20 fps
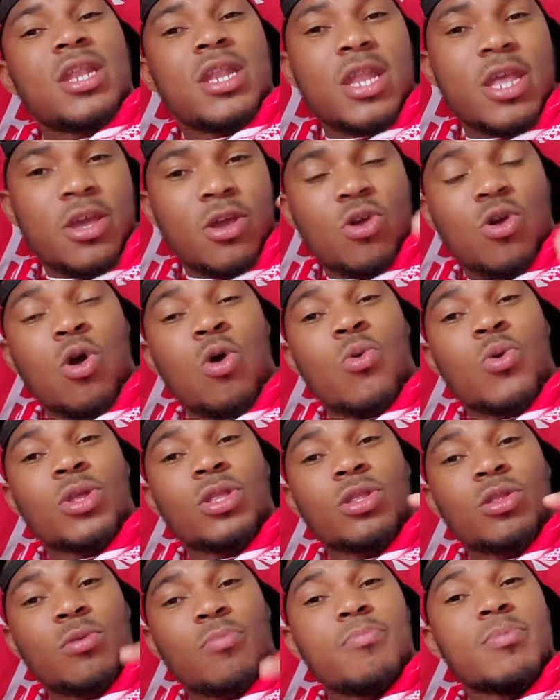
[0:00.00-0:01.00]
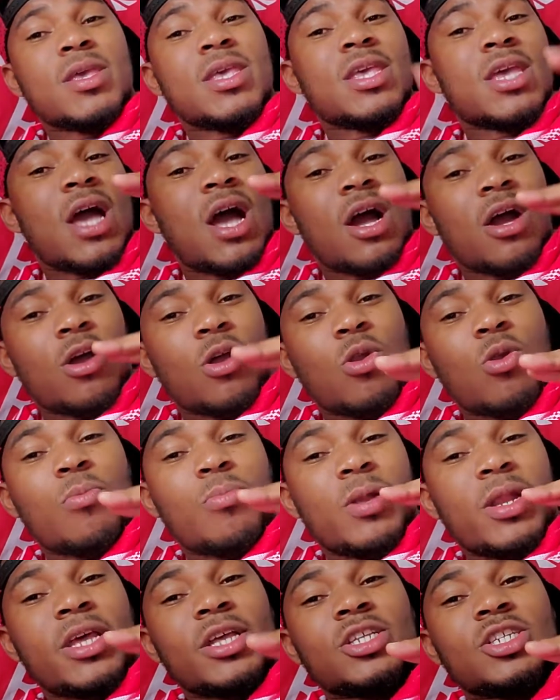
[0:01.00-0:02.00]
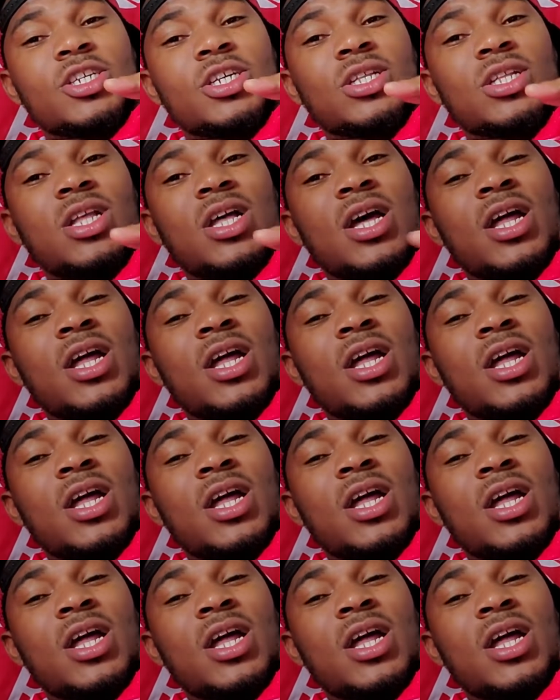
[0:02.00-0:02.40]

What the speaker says: They're going to be a club legend.